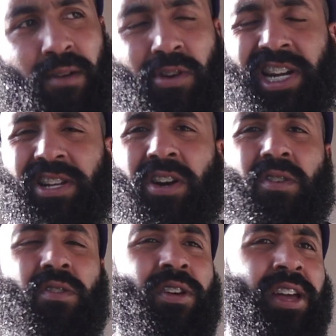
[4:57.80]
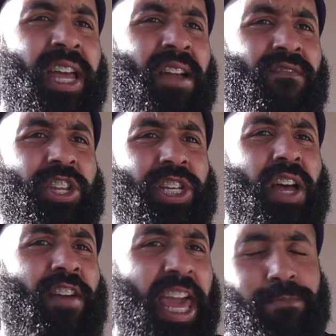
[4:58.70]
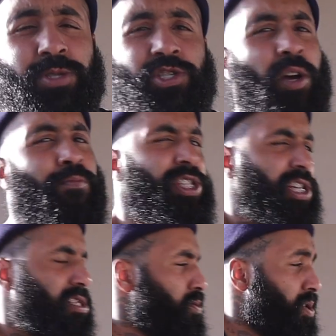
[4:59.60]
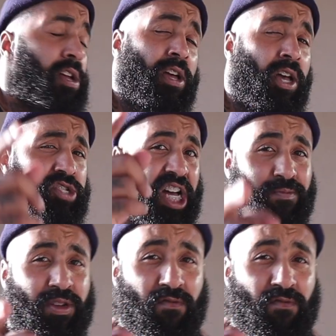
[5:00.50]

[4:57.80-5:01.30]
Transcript: and we're going to go finish off hams and jump into glutes. So I'll be